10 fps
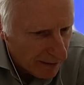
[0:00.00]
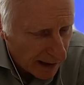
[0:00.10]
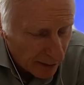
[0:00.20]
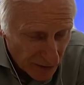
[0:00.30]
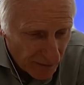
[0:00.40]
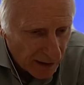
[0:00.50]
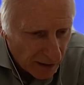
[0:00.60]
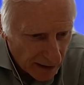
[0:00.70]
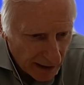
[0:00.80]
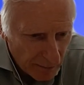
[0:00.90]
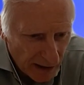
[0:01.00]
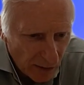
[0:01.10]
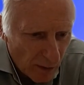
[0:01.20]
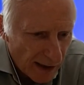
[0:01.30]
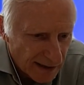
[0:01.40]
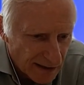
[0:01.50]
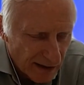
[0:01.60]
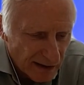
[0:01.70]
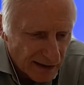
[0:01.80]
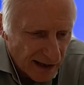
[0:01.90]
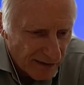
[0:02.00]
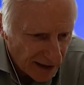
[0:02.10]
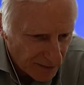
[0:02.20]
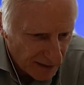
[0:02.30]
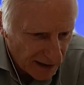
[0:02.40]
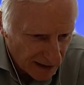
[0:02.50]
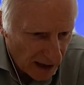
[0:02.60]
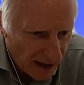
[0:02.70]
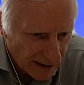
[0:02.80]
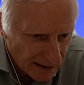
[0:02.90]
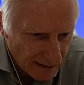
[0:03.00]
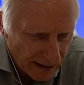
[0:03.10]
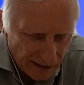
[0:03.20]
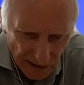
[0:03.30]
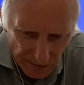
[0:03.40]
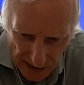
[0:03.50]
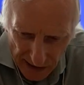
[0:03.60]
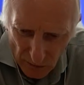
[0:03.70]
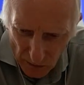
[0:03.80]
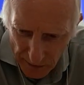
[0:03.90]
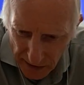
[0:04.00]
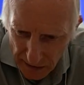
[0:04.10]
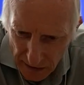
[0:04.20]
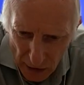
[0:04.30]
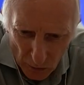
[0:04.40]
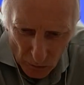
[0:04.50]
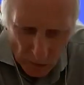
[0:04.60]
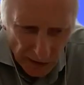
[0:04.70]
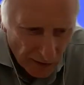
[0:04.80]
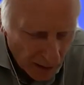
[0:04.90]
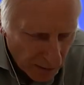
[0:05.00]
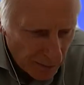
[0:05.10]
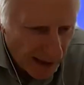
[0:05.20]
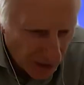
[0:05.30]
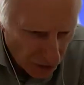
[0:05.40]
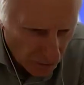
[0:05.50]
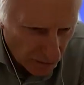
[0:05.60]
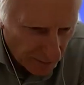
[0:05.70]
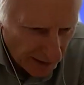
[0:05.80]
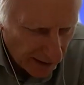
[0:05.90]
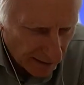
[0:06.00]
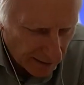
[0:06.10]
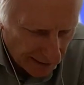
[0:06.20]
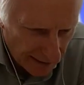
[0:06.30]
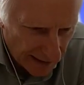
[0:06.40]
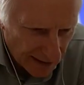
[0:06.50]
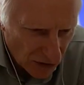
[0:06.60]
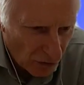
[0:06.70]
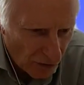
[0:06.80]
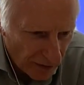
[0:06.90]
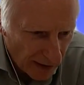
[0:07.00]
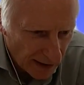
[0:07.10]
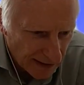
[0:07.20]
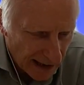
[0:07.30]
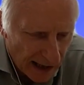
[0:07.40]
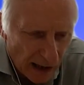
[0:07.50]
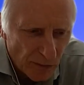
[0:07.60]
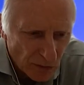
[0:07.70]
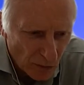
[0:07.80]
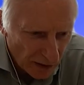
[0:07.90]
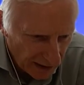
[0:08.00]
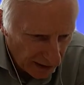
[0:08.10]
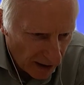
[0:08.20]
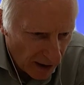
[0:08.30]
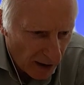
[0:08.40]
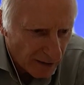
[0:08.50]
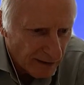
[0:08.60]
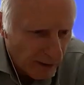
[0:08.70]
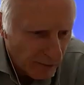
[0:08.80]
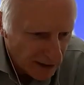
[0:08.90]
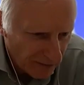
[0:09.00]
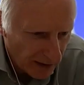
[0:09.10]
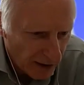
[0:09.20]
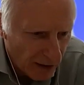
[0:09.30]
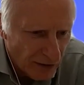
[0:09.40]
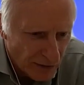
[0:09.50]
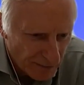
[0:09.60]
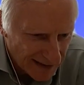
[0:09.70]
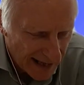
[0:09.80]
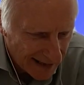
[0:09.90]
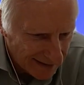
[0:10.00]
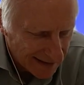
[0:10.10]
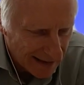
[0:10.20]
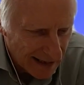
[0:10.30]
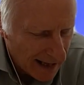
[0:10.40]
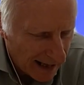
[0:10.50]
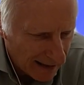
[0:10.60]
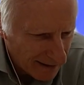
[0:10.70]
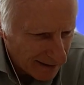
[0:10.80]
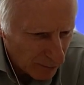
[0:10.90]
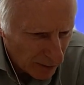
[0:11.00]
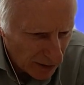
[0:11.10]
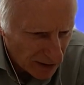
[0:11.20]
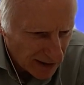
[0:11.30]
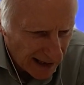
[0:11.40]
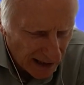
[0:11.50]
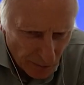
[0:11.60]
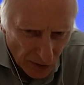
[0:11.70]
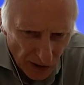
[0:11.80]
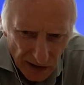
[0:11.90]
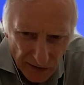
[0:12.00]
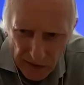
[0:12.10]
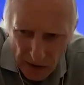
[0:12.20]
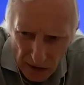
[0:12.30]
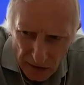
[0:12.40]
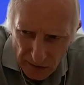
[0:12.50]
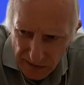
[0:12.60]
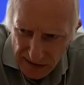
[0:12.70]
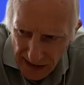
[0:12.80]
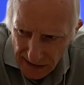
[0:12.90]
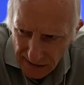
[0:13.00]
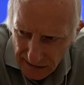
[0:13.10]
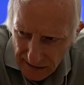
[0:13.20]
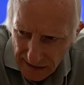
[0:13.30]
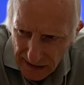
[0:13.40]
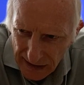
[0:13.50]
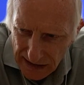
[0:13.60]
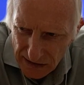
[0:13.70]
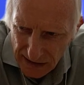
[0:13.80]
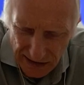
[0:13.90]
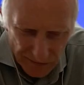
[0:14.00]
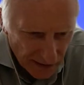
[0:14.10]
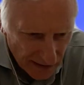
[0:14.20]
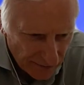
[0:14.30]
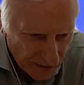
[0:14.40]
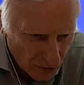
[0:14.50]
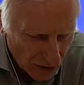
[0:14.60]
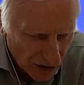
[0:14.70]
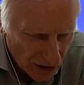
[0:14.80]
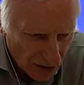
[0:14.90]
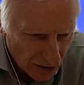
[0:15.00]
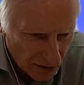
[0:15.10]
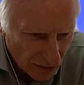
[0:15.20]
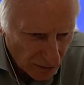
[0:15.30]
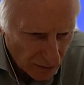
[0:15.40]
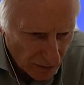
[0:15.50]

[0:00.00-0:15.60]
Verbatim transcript: I was very lucky in many ways that uh, these these guys, uh, these men and women, were incredibly patient with me. I think they saw that uh, I was working hard and I was giving it 100%. And I think when you see anybody giving it 100%, it's it's very difficult to